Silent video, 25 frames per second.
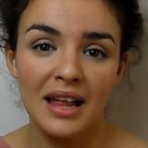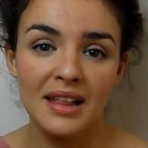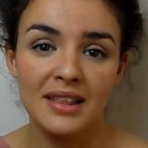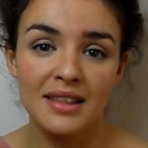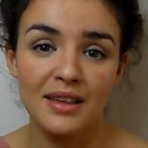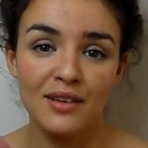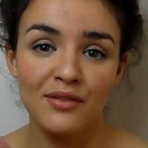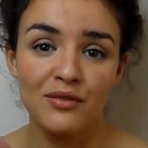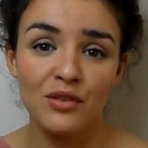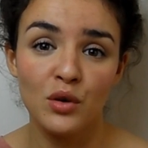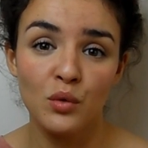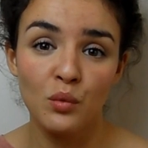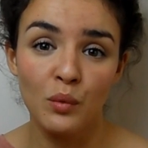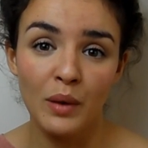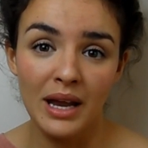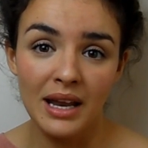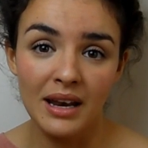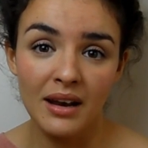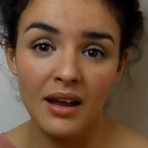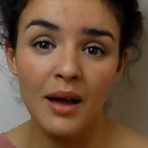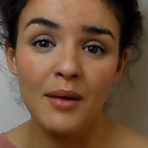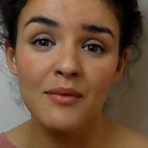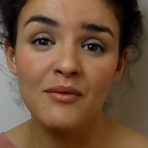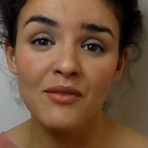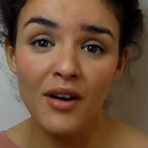And if you
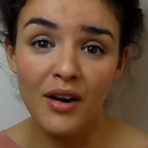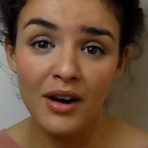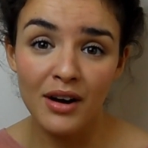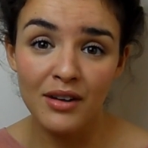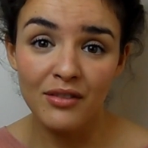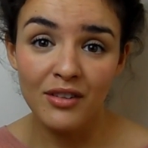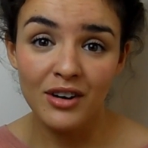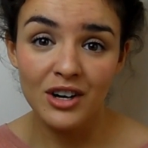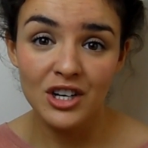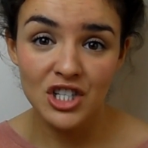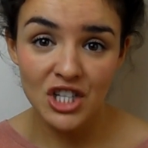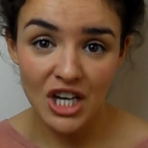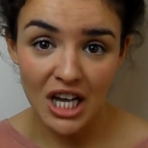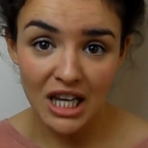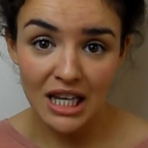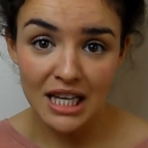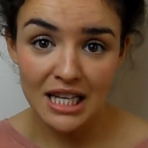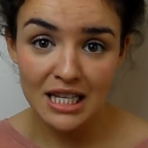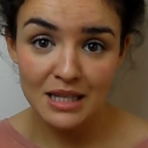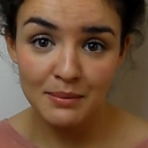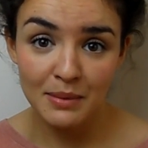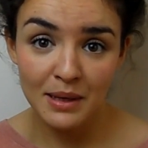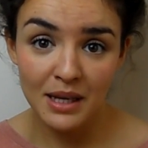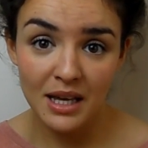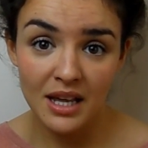win, I'm very, very
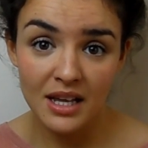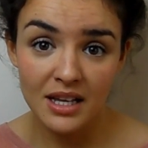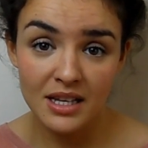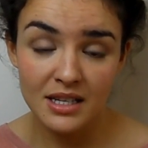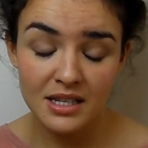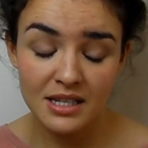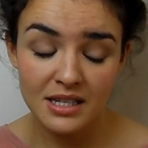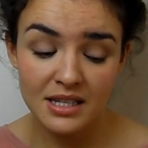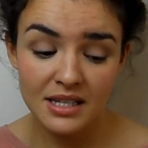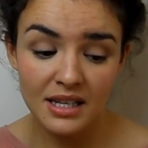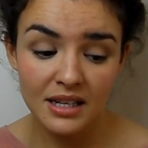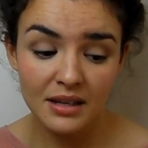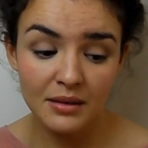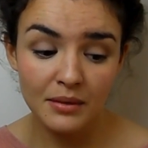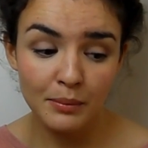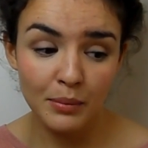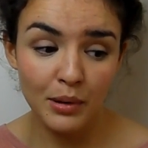jealous because,